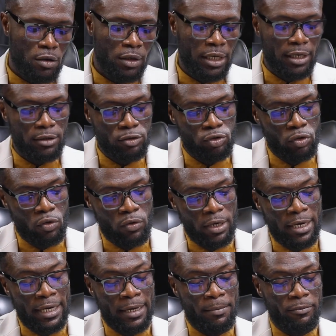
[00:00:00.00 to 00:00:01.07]
Okay, so
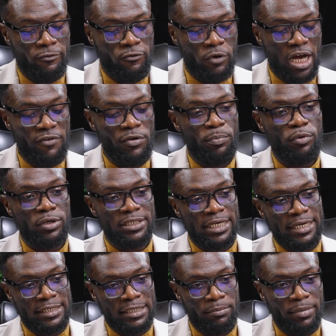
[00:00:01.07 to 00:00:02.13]
for every project,
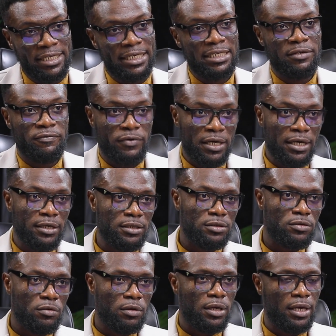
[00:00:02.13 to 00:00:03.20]
there's a budget
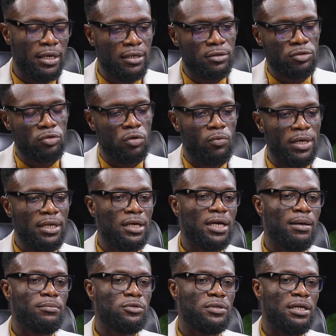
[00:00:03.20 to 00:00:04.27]
defined. Okay, so when it
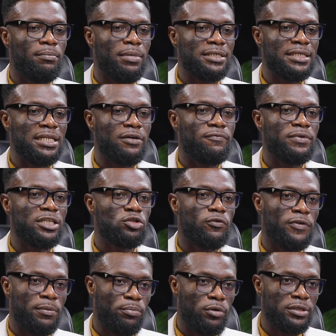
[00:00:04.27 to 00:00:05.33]
comes to the budget definition of
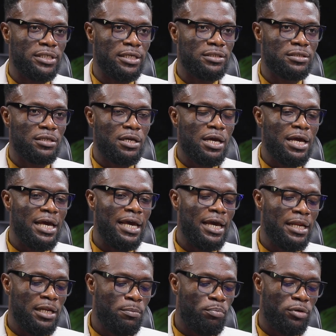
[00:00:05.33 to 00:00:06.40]
the projects,
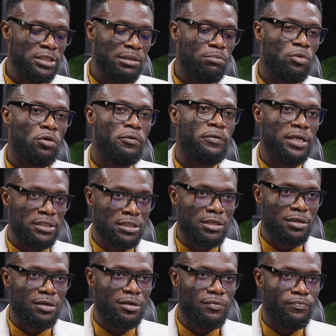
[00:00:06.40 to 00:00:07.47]
any possible risk
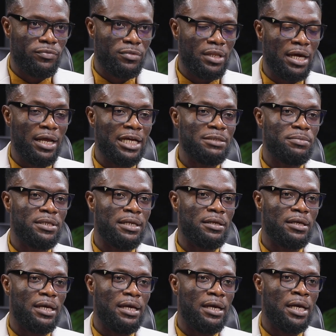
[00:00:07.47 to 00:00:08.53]
that has been
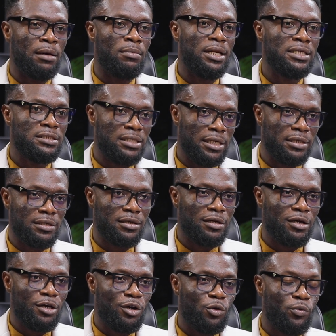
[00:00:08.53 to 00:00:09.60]
listed,
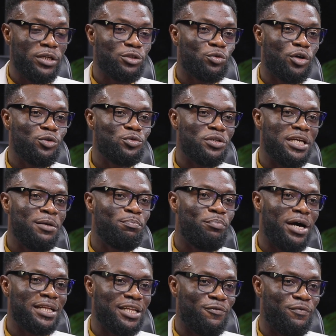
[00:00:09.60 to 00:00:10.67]
which is going to
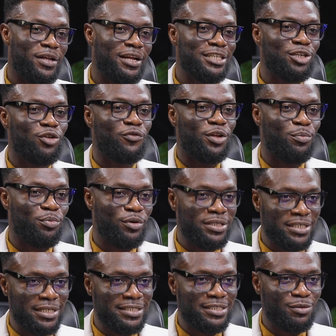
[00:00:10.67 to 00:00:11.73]
impact the financial of the
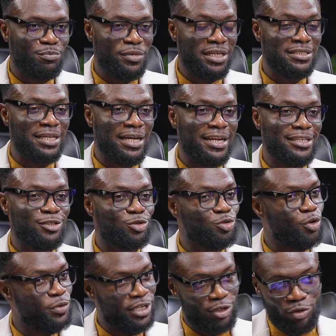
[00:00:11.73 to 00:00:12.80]
project, means that it is
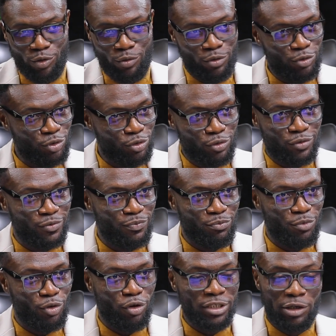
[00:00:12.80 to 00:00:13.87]
not within your control
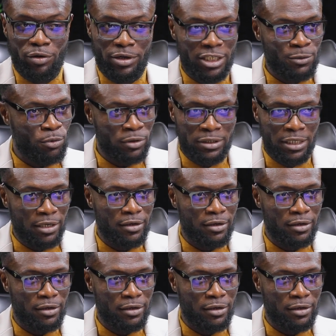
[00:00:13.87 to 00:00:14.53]
because you're not the sponsor.